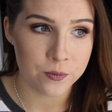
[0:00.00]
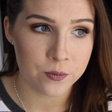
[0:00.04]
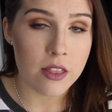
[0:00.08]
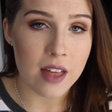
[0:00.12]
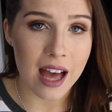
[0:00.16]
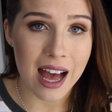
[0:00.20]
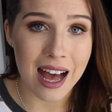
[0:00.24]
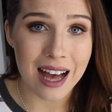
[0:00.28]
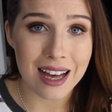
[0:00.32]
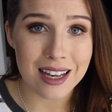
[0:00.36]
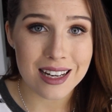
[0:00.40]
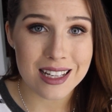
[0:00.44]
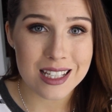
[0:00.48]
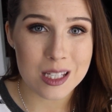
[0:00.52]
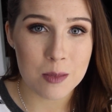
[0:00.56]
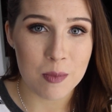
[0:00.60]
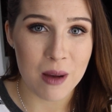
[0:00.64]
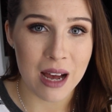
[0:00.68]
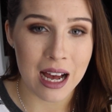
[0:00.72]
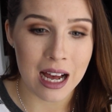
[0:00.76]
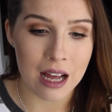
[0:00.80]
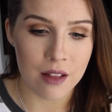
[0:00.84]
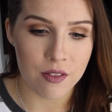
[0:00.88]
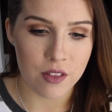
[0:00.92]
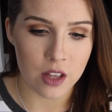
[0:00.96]
The hardest
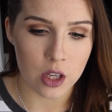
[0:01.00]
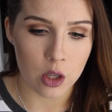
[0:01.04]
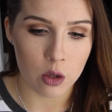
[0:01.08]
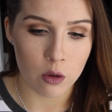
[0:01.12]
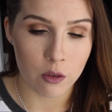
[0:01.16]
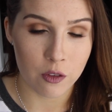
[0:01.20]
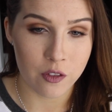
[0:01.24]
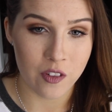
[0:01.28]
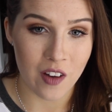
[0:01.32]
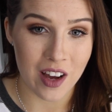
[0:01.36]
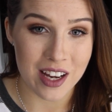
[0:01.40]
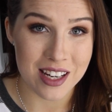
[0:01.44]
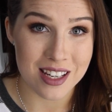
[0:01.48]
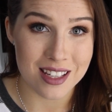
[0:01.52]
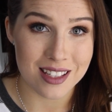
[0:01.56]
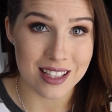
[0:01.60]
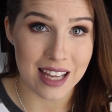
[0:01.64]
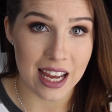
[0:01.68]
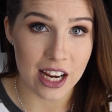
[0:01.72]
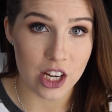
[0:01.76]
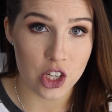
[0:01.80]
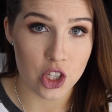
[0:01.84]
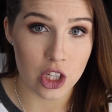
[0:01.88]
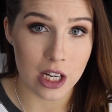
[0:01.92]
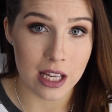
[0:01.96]
part that you'll find is
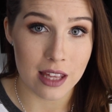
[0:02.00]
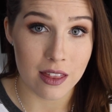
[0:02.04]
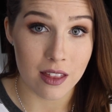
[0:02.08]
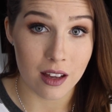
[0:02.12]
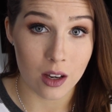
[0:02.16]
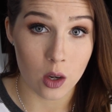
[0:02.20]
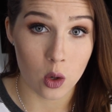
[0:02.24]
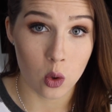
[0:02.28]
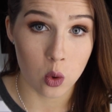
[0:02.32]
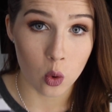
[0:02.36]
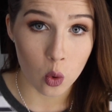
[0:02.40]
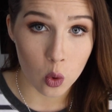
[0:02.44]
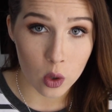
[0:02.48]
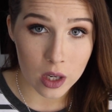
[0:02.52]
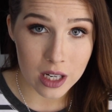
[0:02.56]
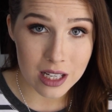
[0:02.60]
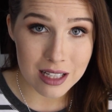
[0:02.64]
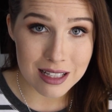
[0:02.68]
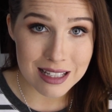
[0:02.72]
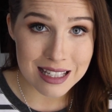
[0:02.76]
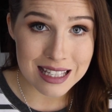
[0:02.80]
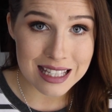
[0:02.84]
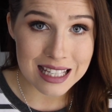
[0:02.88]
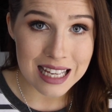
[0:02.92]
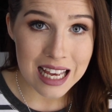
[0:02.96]
actually the
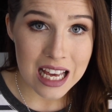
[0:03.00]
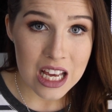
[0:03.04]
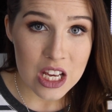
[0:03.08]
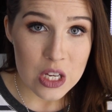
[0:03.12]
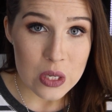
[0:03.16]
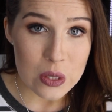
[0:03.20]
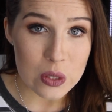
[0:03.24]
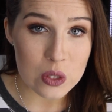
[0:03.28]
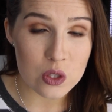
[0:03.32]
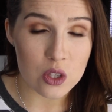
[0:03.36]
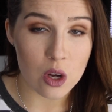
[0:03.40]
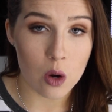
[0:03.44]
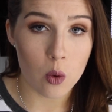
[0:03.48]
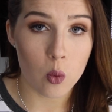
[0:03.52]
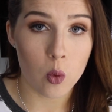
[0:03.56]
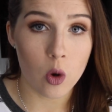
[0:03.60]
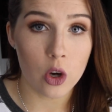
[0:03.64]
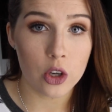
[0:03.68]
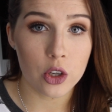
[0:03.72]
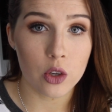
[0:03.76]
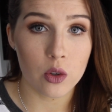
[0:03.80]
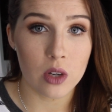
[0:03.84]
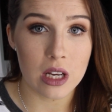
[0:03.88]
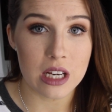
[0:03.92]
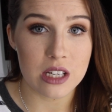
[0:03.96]
corners. So
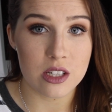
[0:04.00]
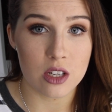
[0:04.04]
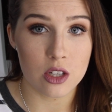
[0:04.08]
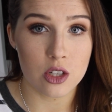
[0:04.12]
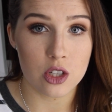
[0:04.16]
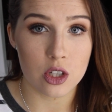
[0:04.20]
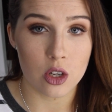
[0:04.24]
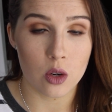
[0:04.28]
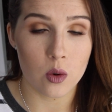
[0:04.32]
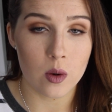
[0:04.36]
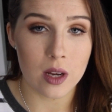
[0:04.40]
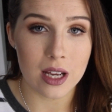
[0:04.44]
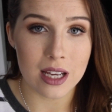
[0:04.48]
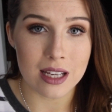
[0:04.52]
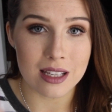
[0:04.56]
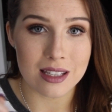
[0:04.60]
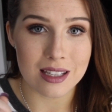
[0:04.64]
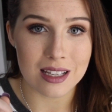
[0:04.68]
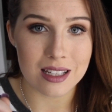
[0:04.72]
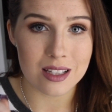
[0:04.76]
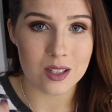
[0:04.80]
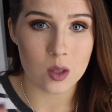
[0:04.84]
what you'll need to do is, it's